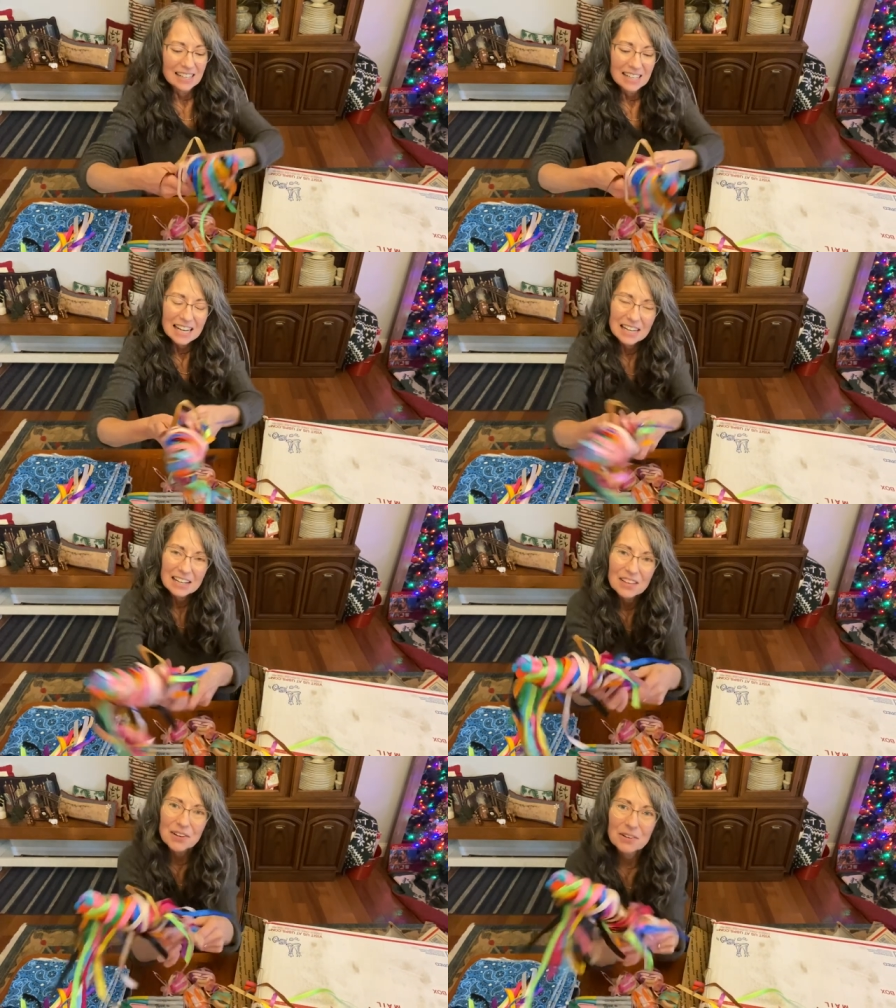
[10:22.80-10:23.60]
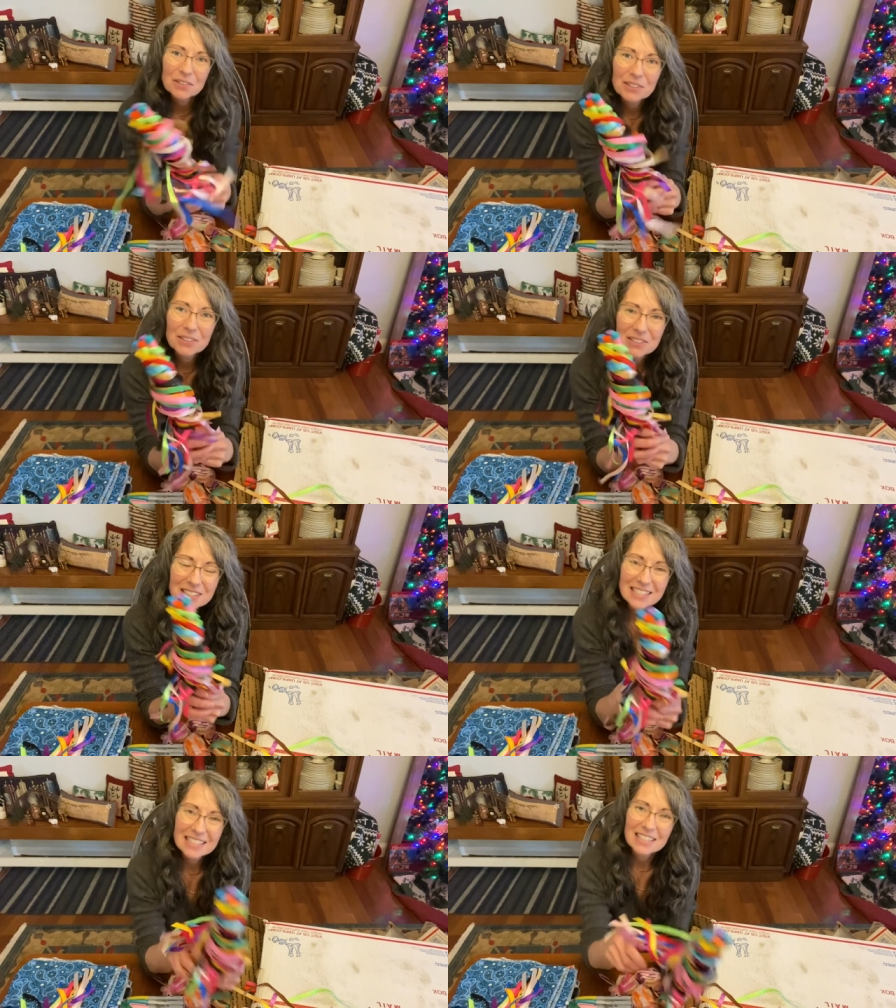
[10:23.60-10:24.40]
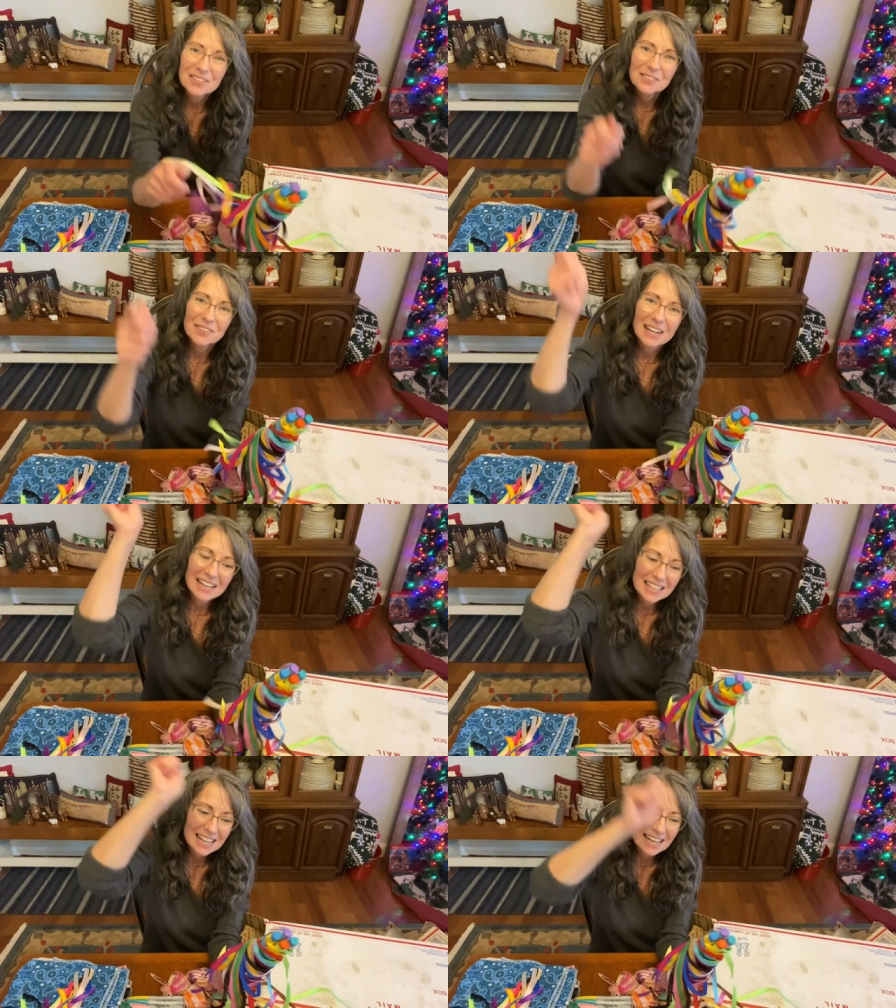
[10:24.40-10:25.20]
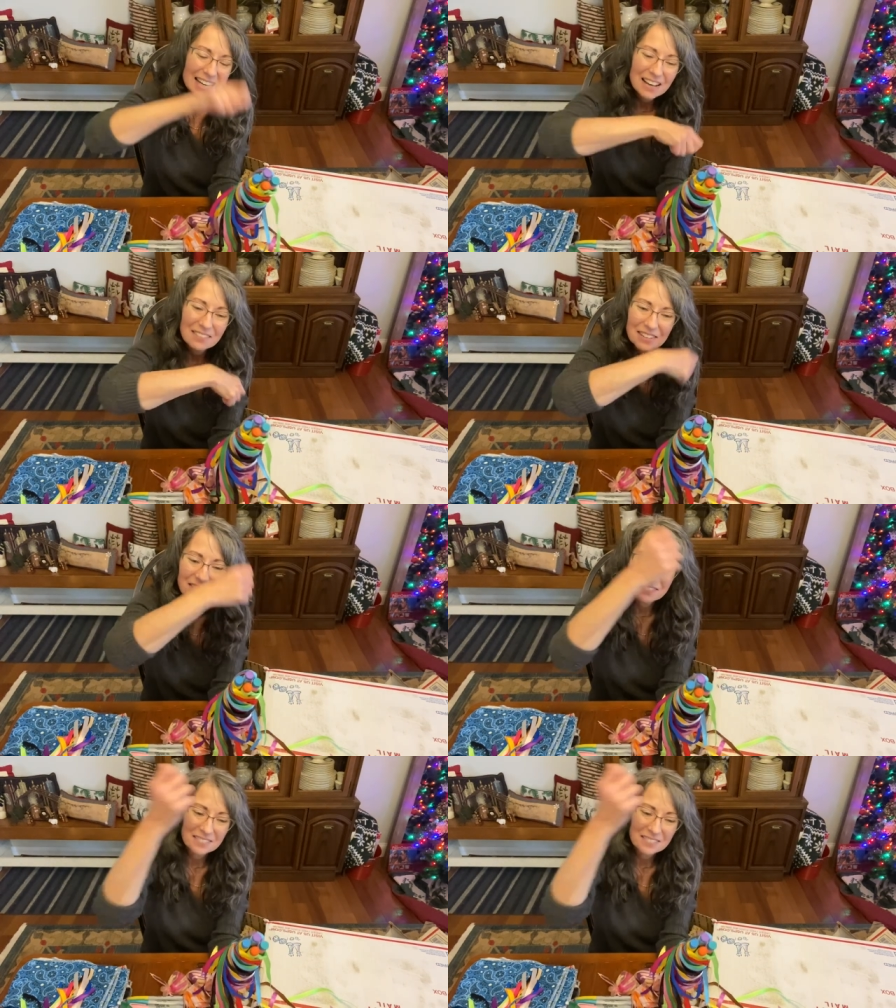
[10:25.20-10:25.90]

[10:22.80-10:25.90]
And the older girls just need one and have if